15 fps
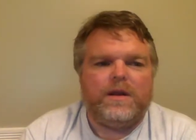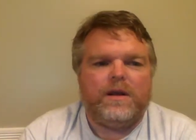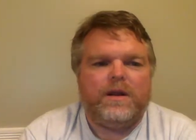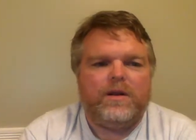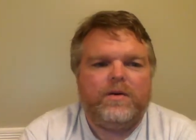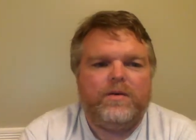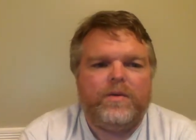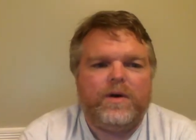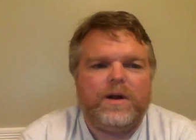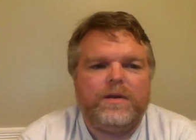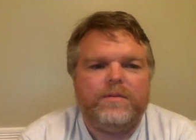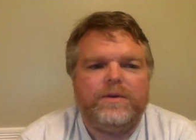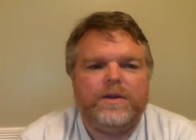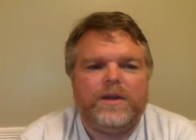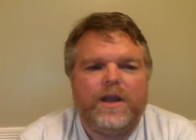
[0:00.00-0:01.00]
Hello and
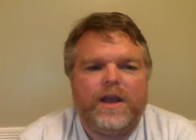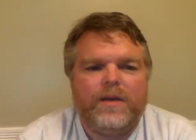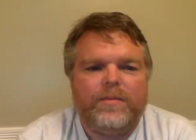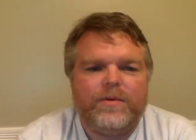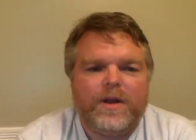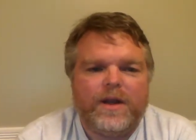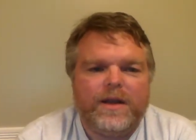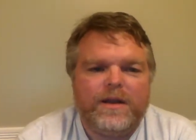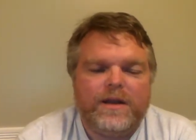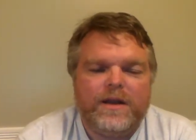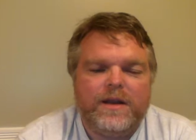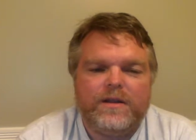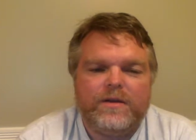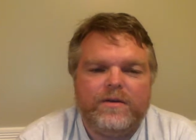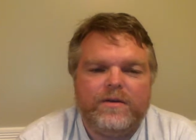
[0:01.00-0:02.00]
welcome to the April
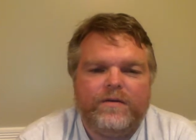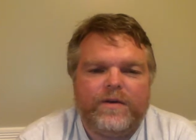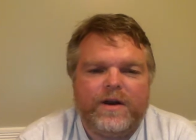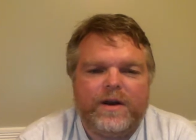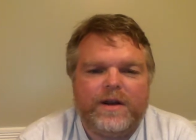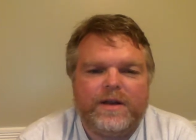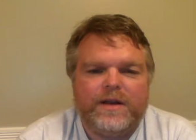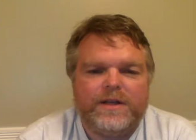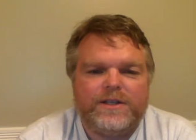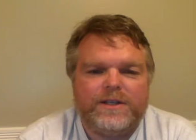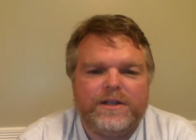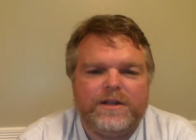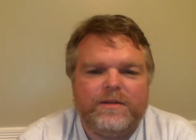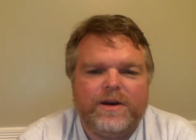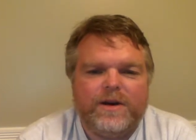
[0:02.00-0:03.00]
18th Good Friday
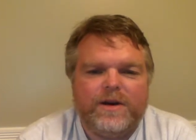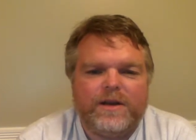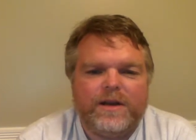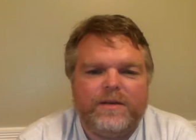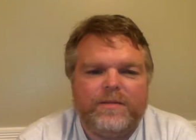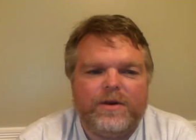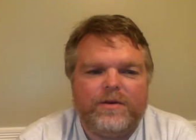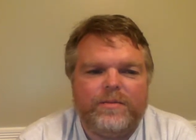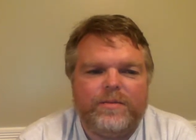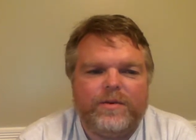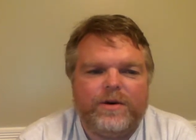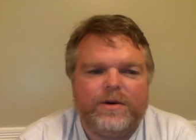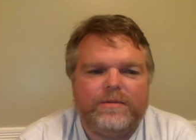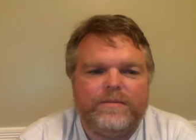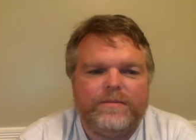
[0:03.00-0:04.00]
edition of the Maritime Beer
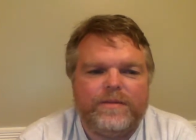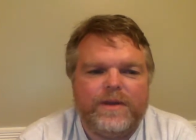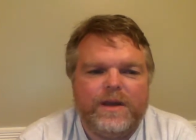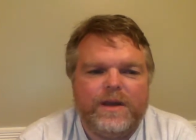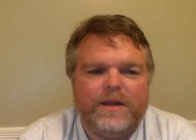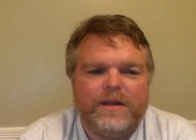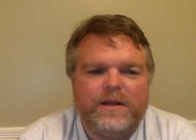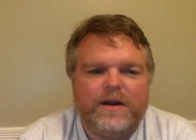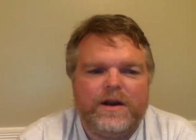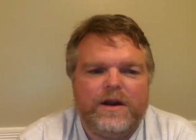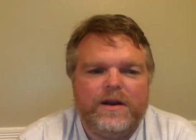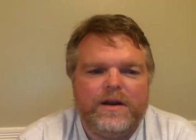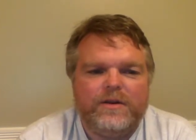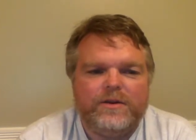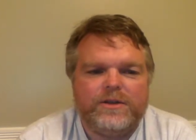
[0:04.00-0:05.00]
Report. The
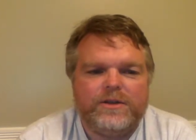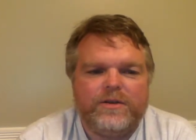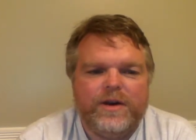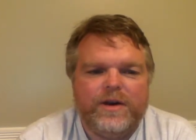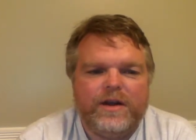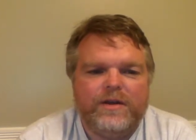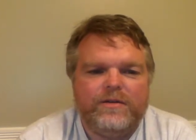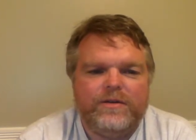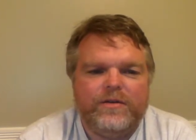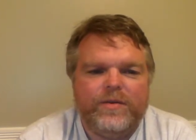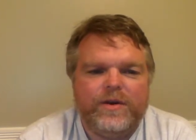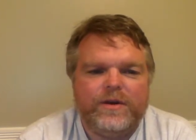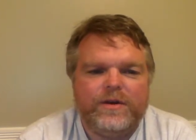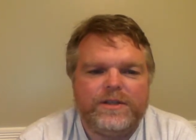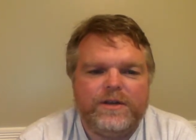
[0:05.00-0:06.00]
Gahan House crowned the
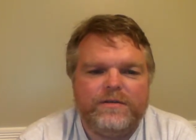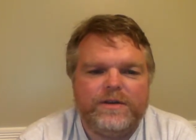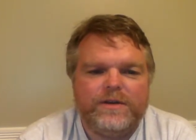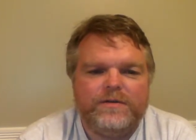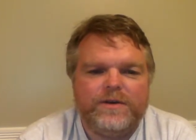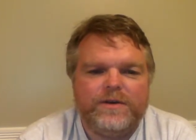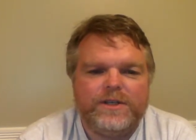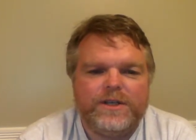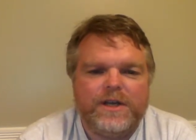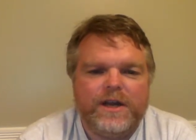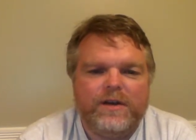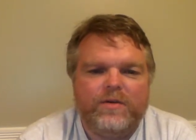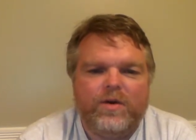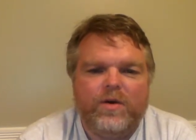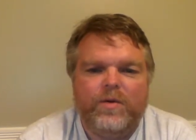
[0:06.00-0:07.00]
winners of its first
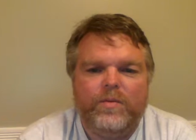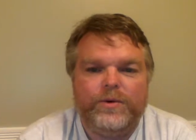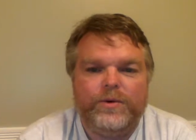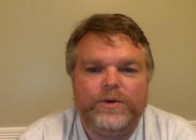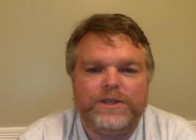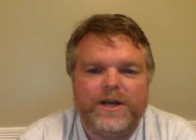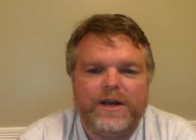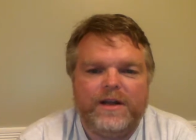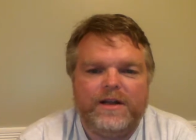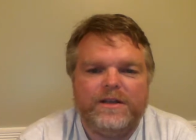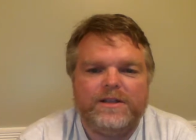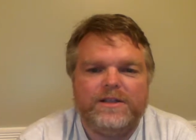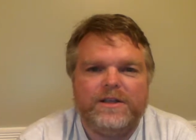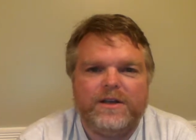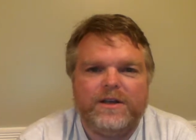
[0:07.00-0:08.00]
annual Homebrew
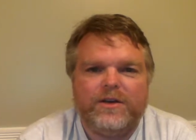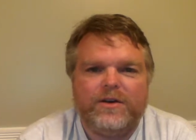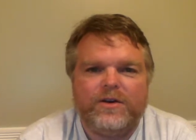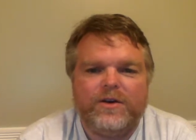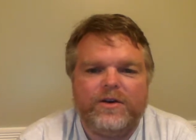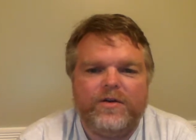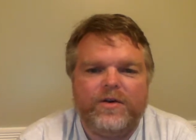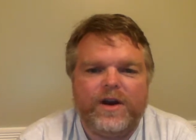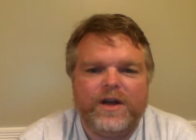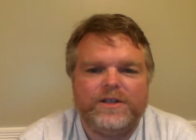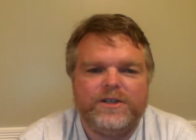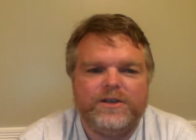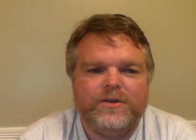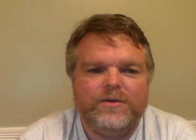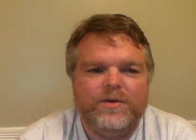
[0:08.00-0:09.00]
Challenge.
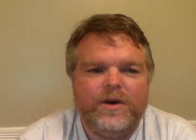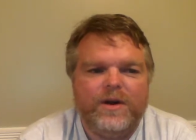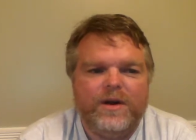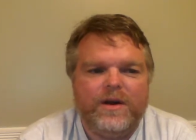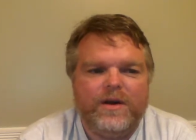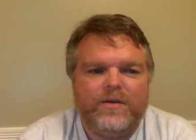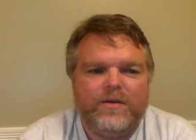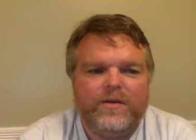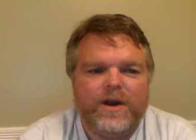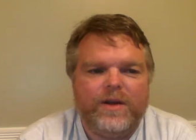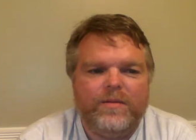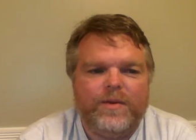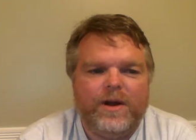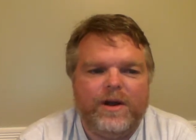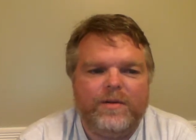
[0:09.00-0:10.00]
Congrats to
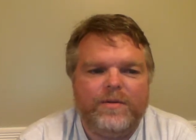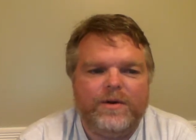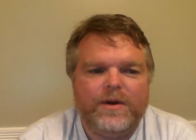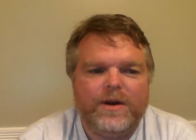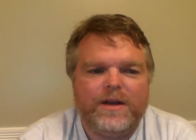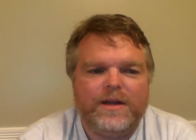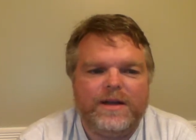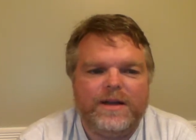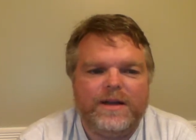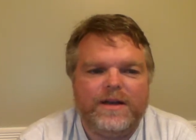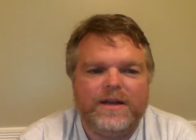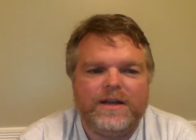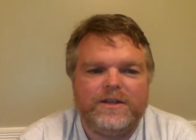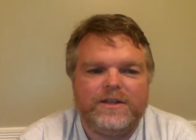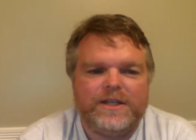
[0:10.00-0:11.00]
Ryan Palmer and Lee
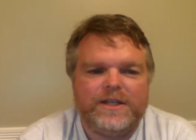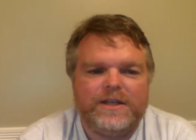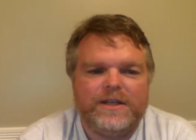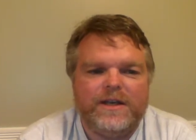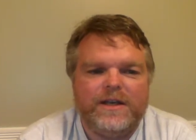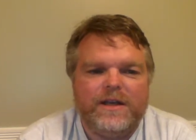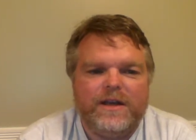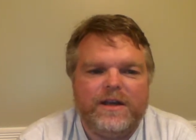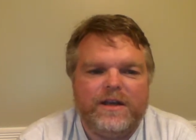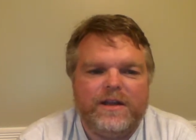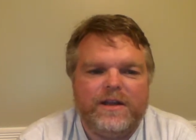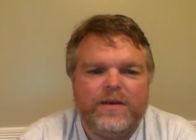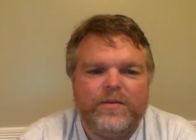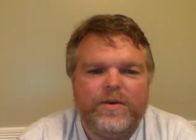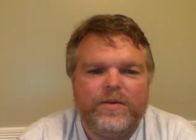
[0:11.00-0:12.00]
Nicholson.
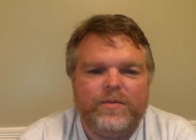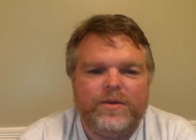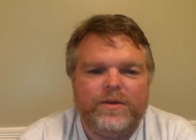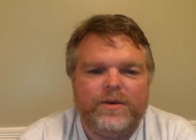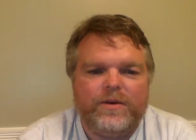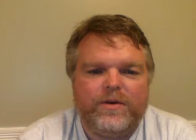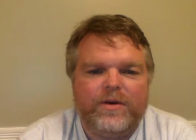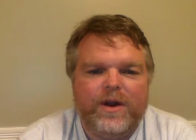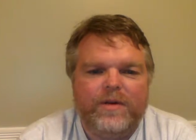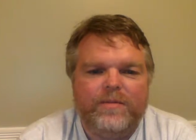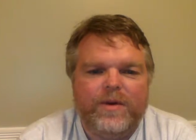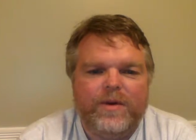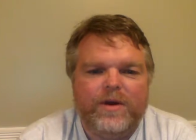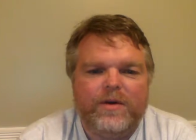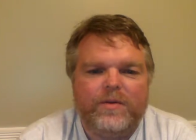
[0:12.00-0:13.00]
They won with their
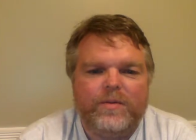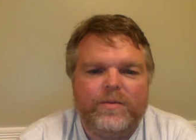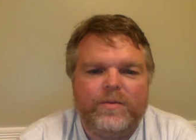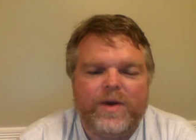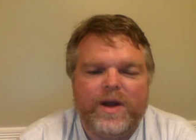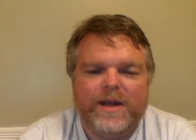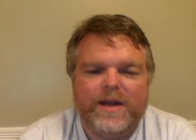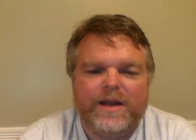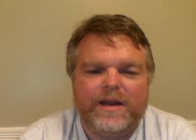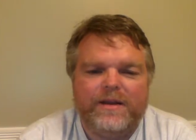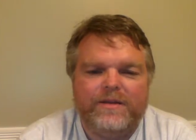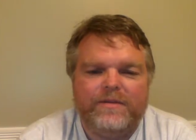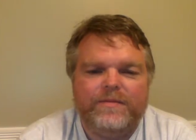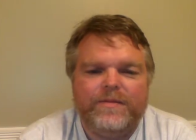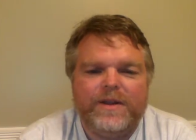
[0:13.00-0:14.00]
Cranberry White
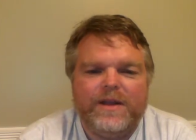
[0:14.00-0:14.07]
Ale.